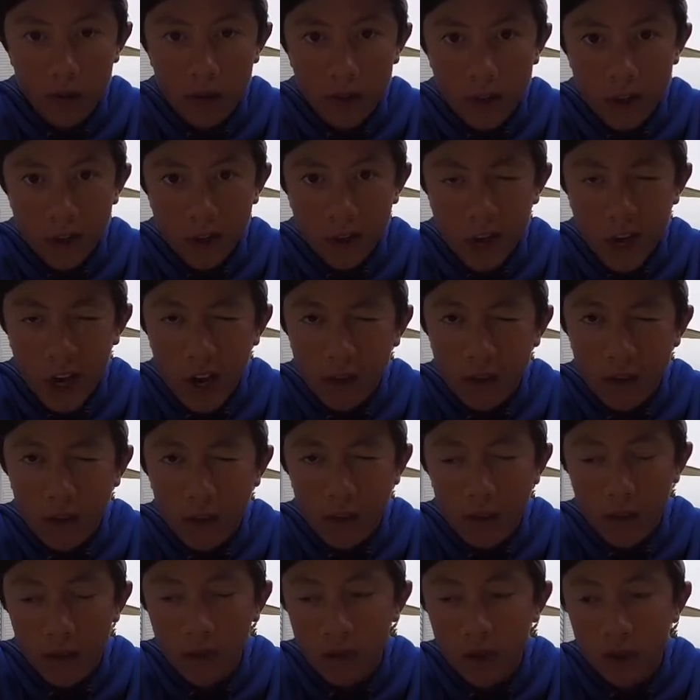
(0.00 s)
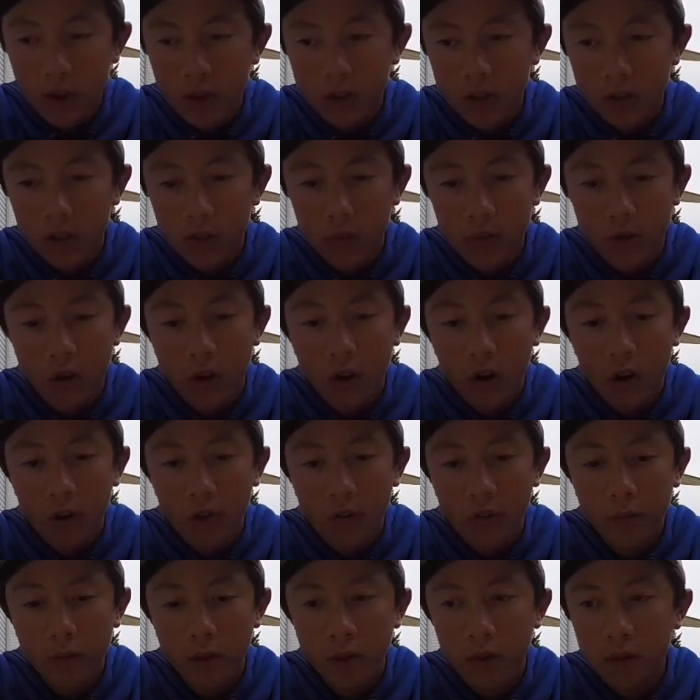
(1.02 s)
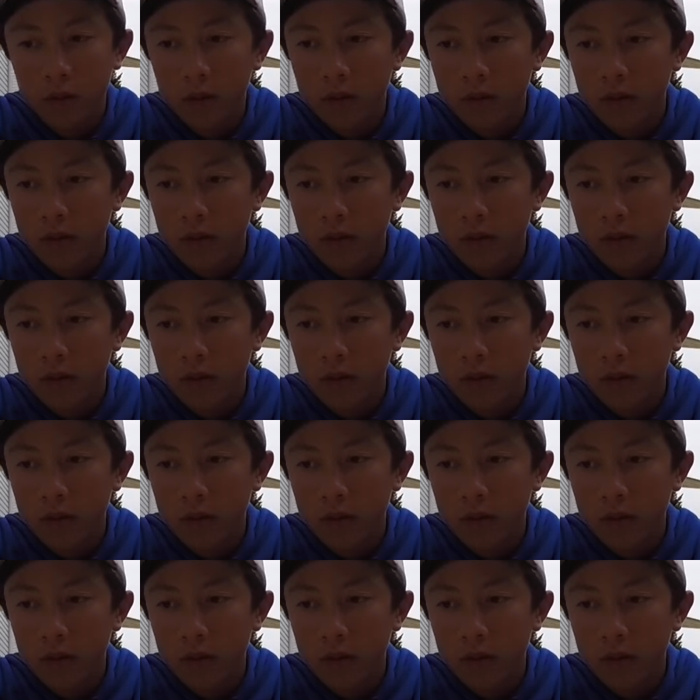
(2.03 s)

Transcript: The sound on that video is a little bit off, but